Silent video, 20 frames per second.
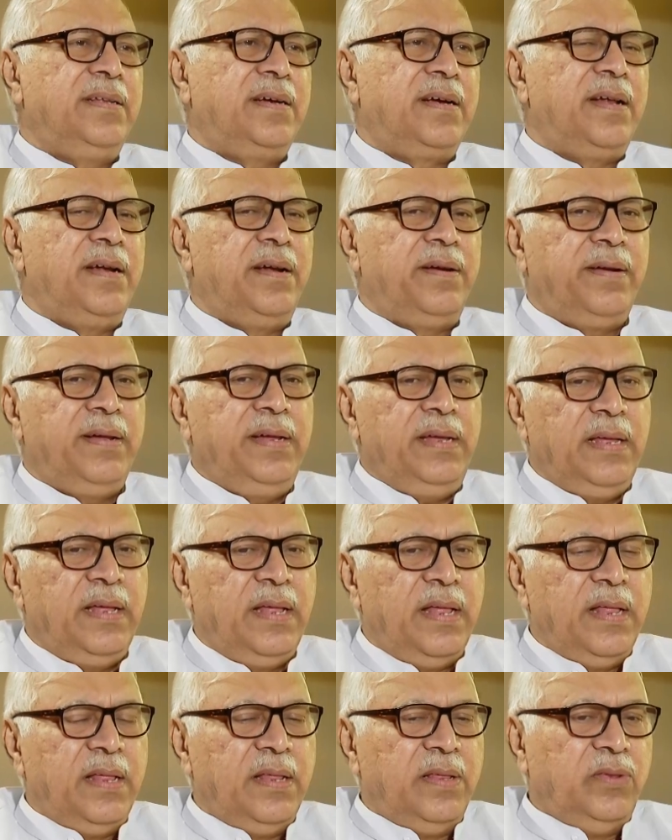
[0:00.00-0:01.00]
the country.
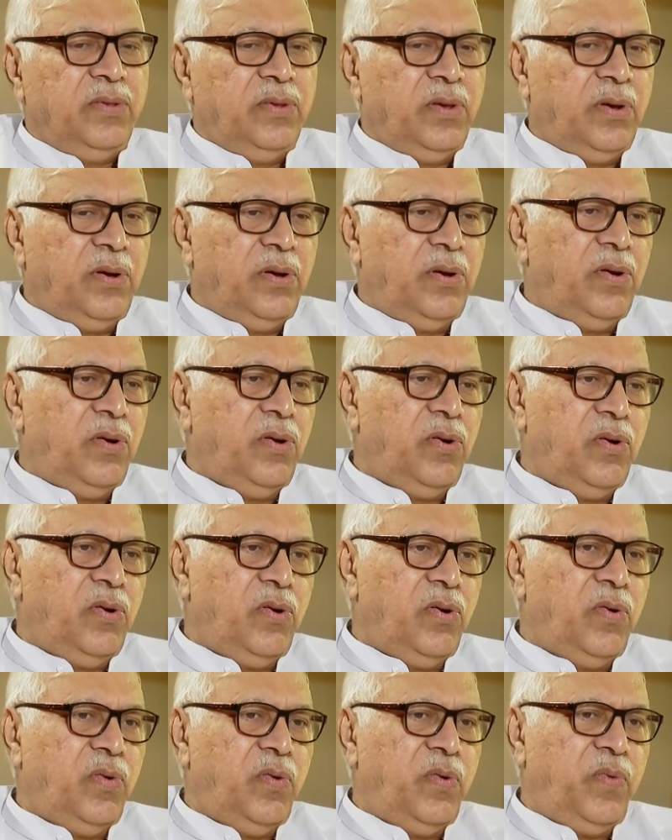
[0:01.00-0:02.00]

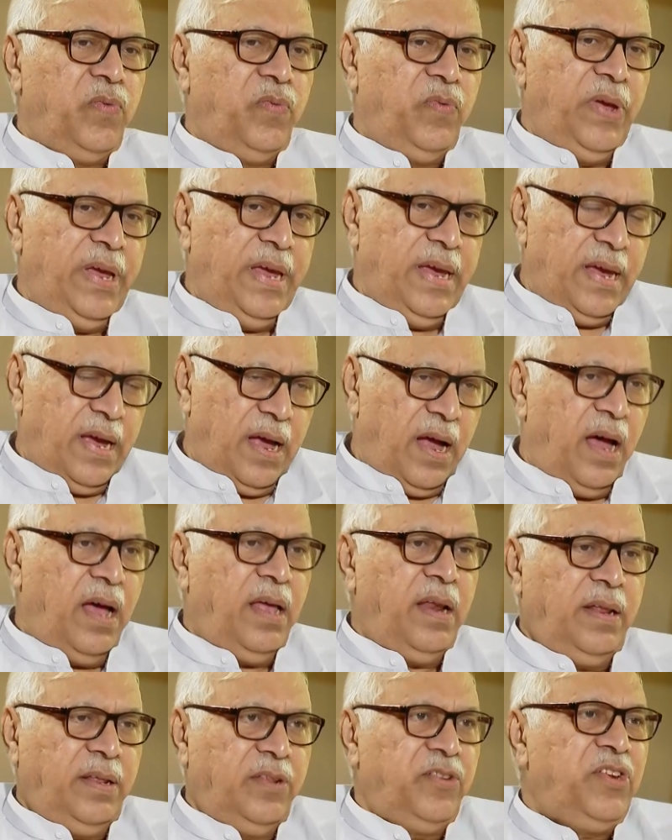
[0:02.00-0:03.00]
So we
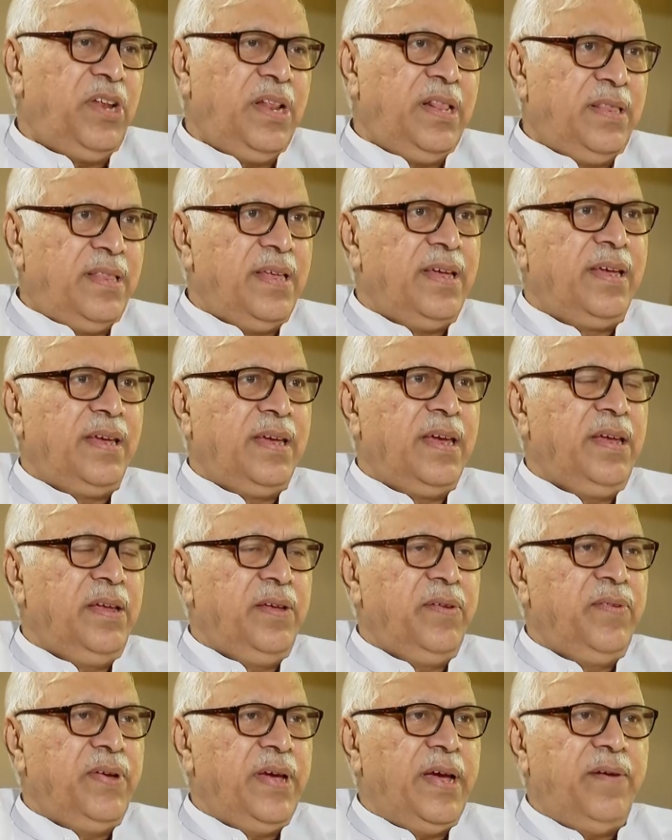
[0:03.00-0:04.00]
are still
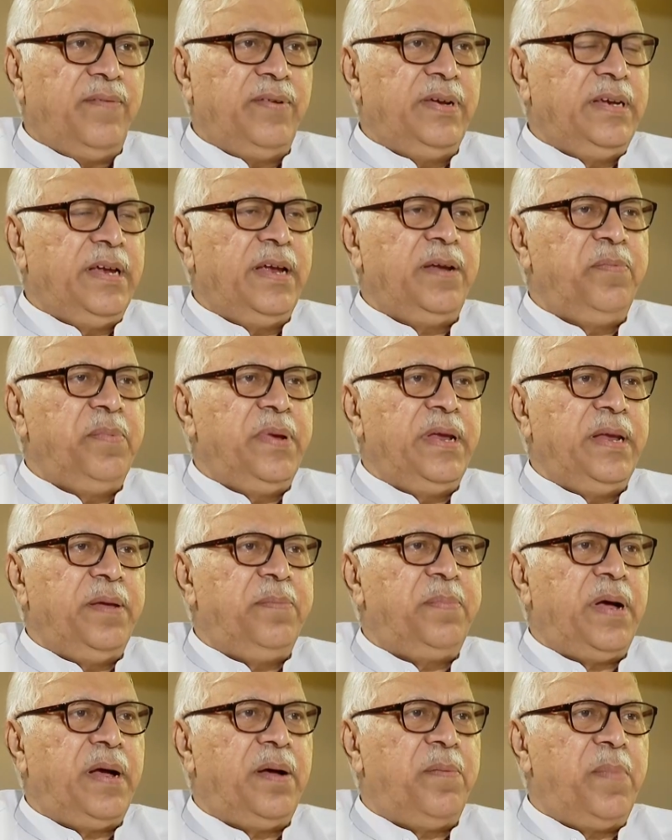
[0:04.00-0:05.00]
thinking, we haven't yet made
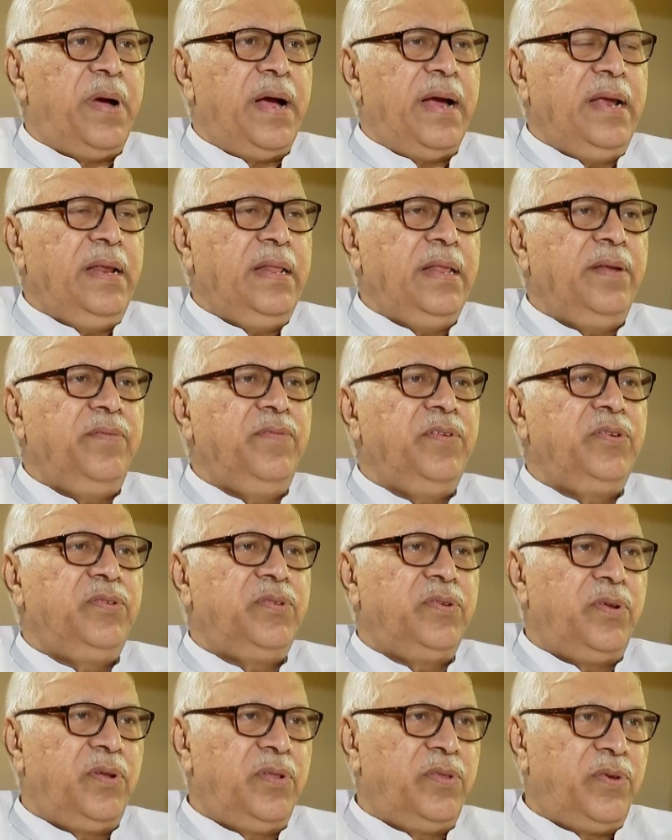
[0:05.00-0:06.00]
up our mind that we
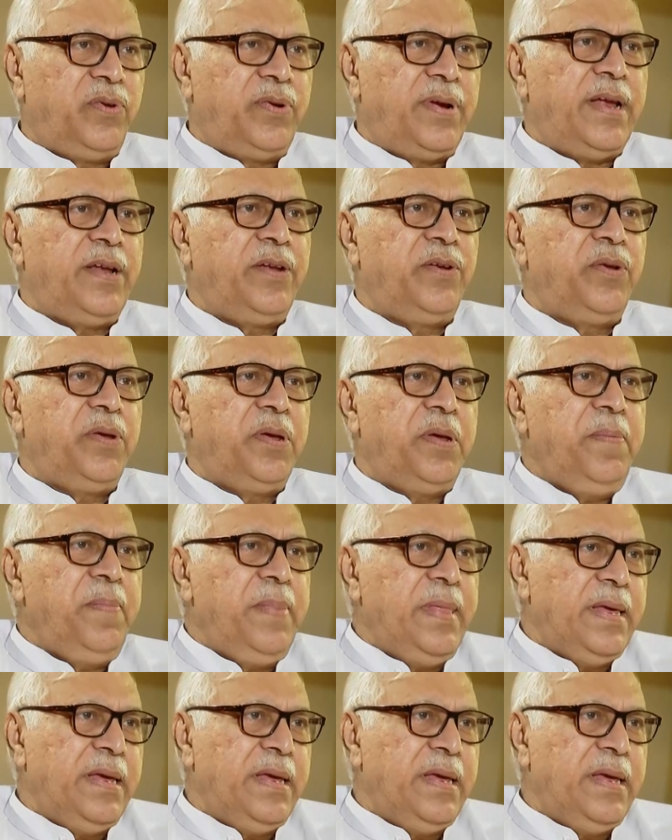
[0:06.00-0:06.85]
should also write to him